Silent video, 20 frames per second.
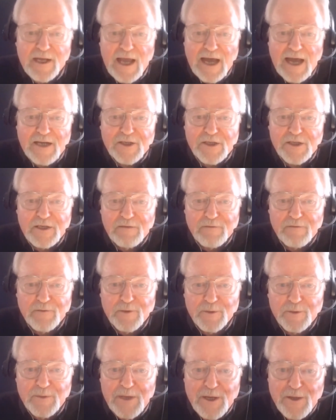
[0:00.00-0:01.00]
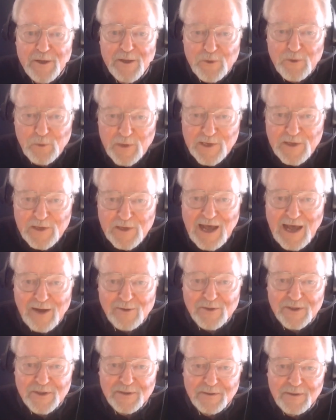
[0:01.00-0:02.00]
asking for
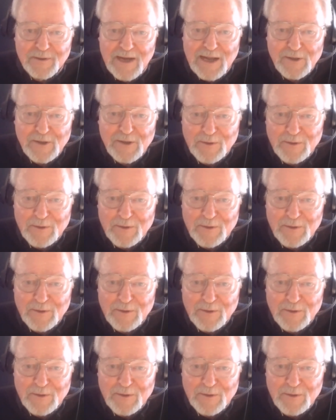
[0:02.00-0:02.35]
$3,000 at the